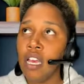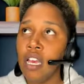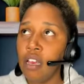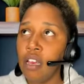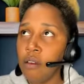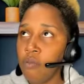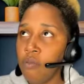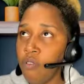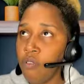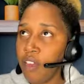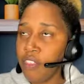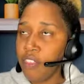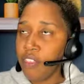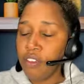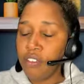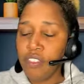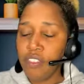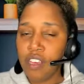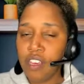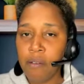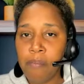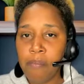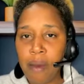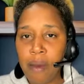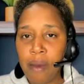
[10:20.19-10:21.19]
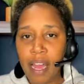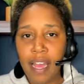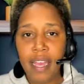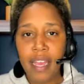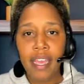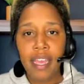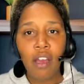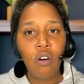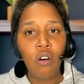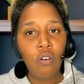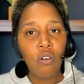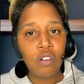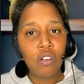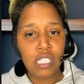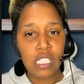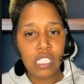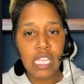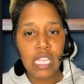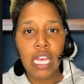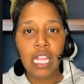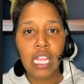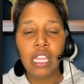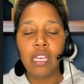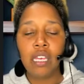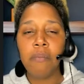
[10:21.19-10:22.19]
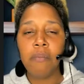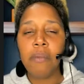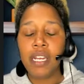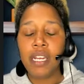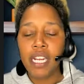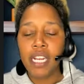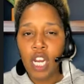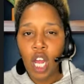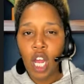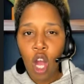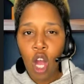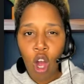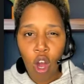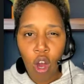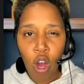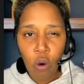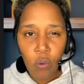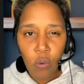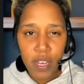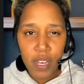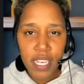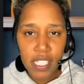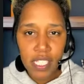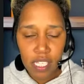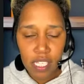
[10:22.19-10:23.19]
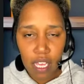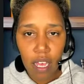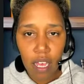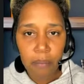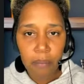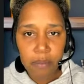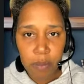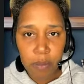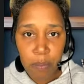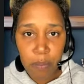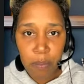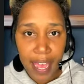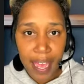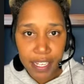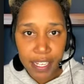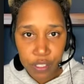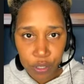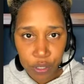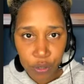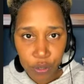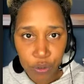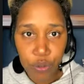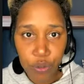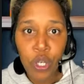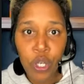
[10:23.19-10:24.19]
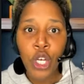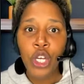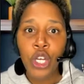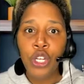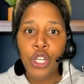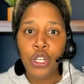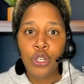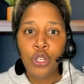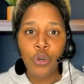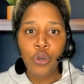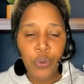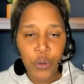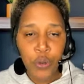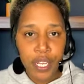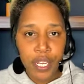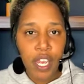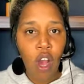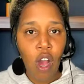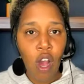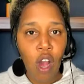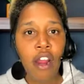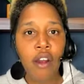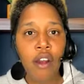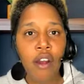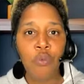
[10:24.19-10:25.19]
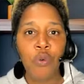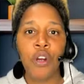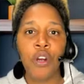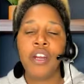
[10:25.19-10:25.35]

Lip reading: whether they're buying or selling, but it always comes back to doing hard work.